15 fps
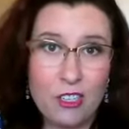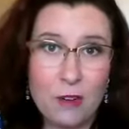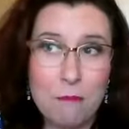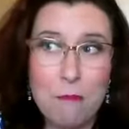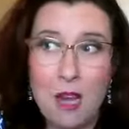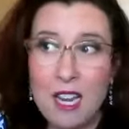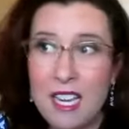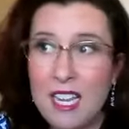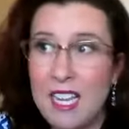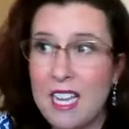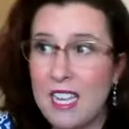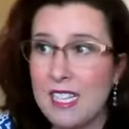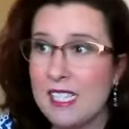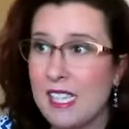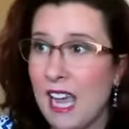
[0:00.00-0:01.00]

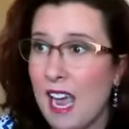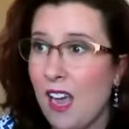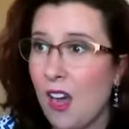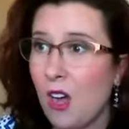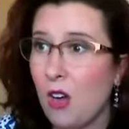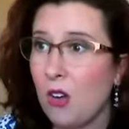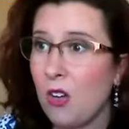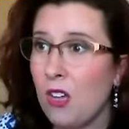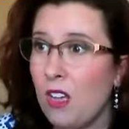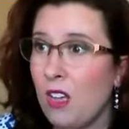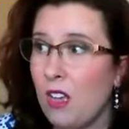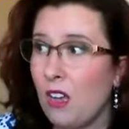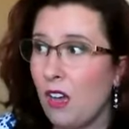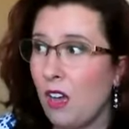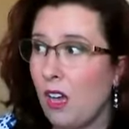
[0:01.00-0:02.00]
Money is how
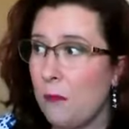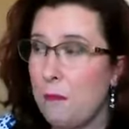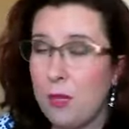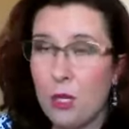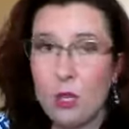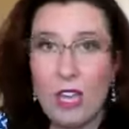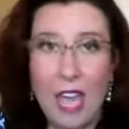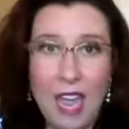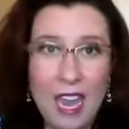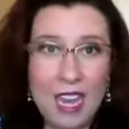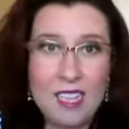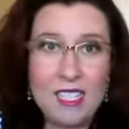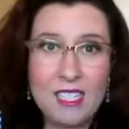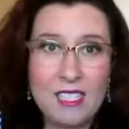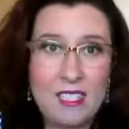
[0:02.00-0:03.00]
uh, Bill
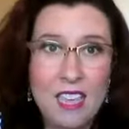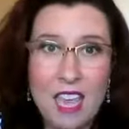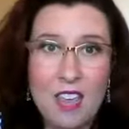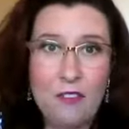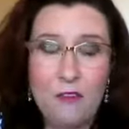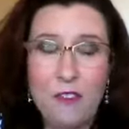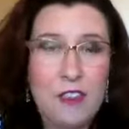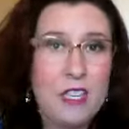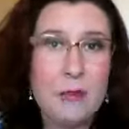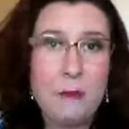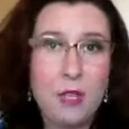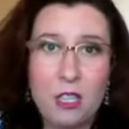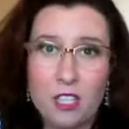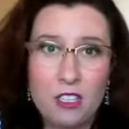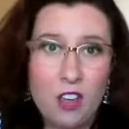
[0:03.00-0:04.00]
Gates gave $50
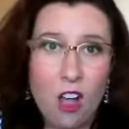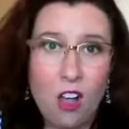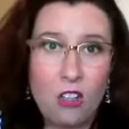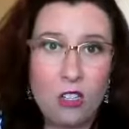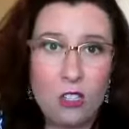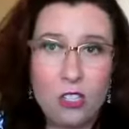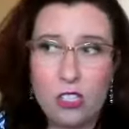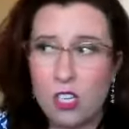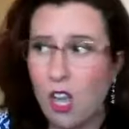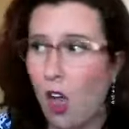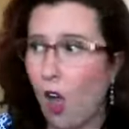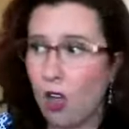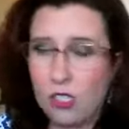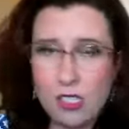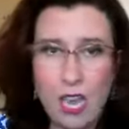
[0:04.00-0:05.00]
million to
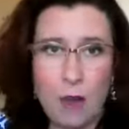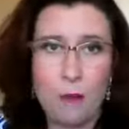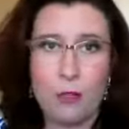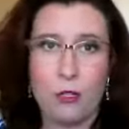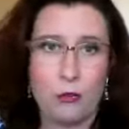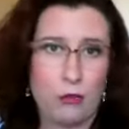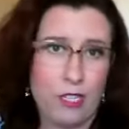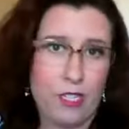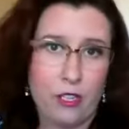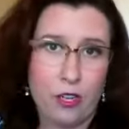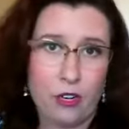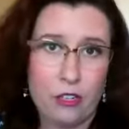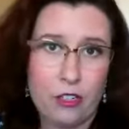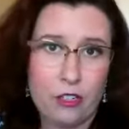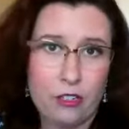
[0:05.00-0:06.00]
Alzheimer's
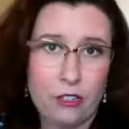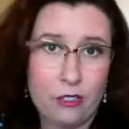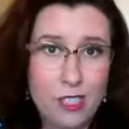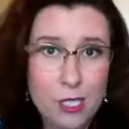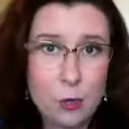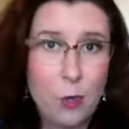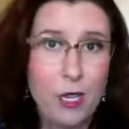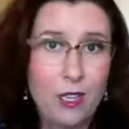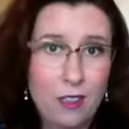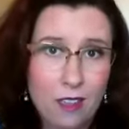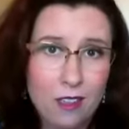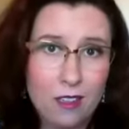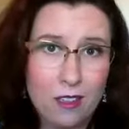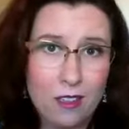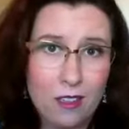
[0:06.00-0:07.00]
research this
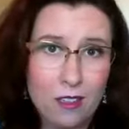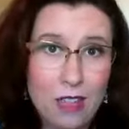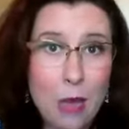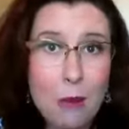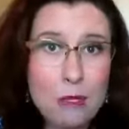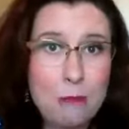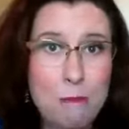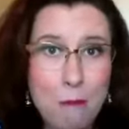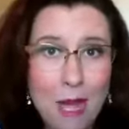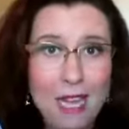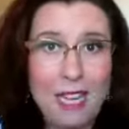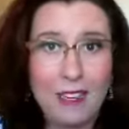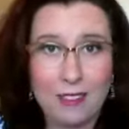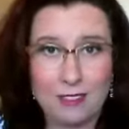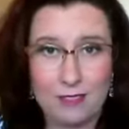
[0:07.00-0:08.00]
week. That was
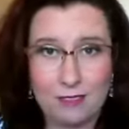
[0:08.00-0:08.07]
money.